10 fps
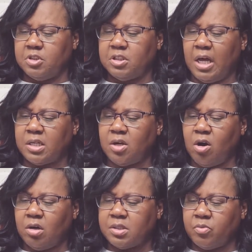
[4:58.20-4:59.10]
not as
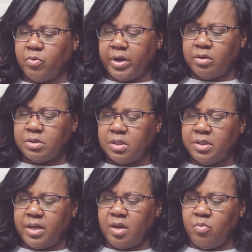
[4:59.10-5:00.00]
hard as a regular
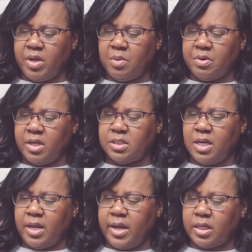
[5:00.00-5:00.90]
synthetic wig, but it's
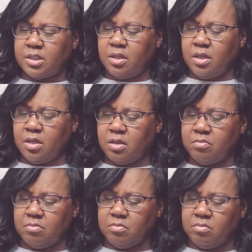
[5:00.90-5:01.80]
not actually
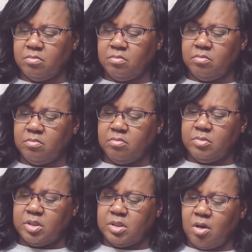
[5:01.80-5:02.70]

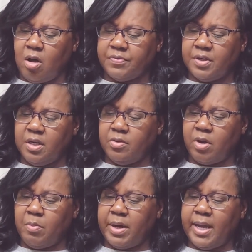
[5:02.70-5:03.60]
soft
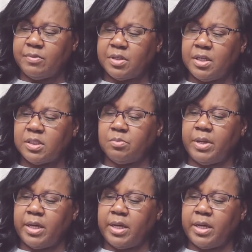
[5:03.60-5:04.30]
either. I might have to get some